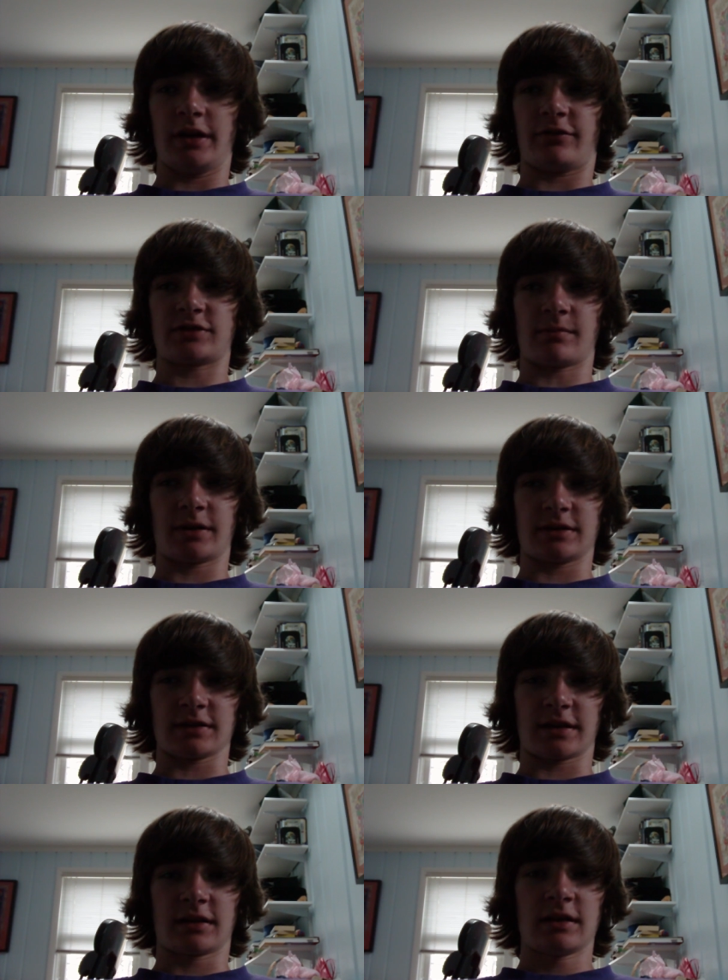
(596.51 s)
If somebody's
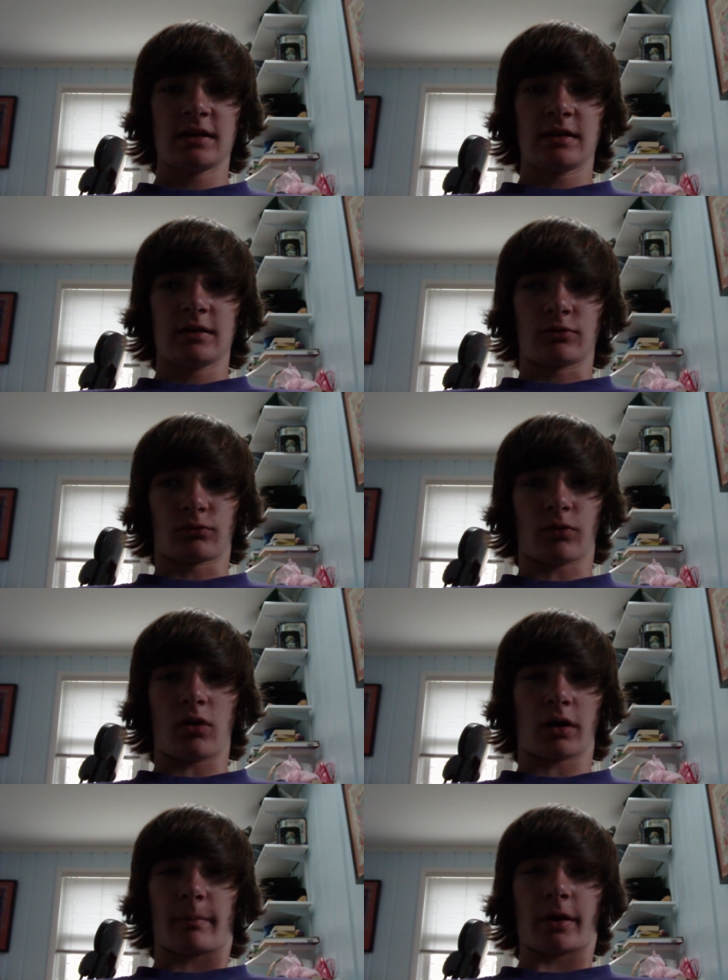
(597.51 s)
like
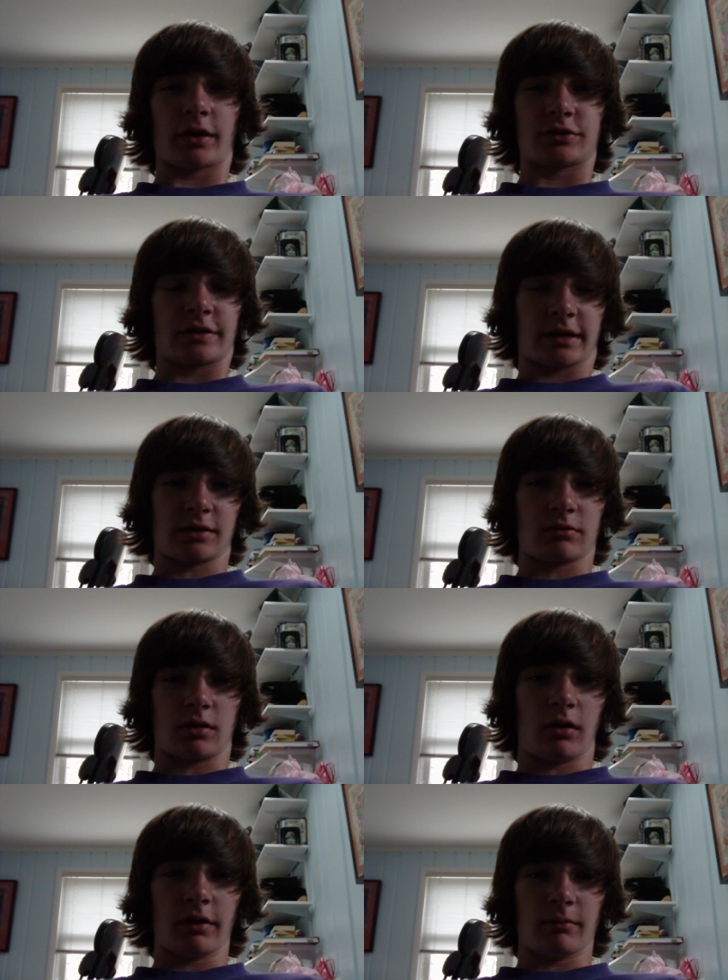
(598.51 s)
wrong about a trick, don't
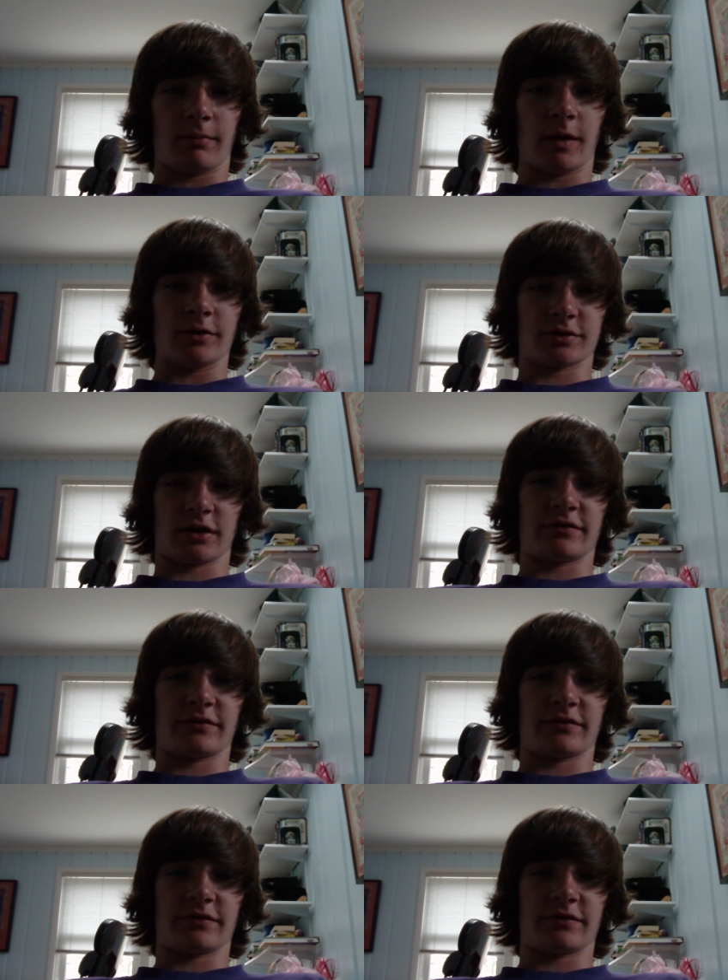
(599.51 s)
call them a poser.